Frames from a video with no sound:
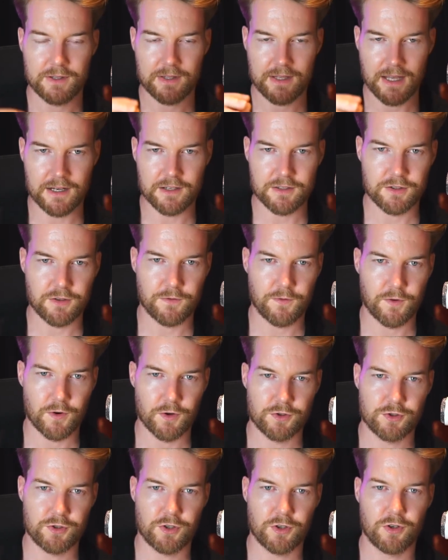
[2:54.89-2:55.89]
That is the
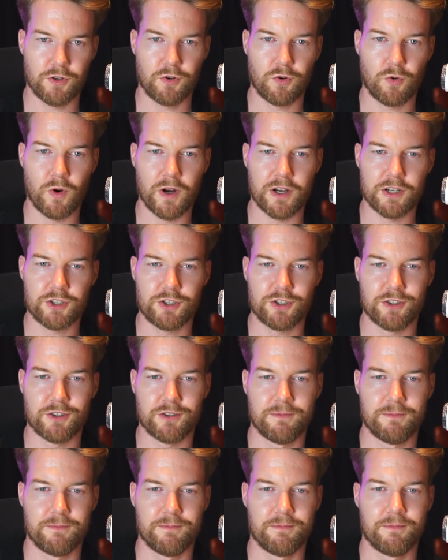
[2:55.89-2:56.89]
first question.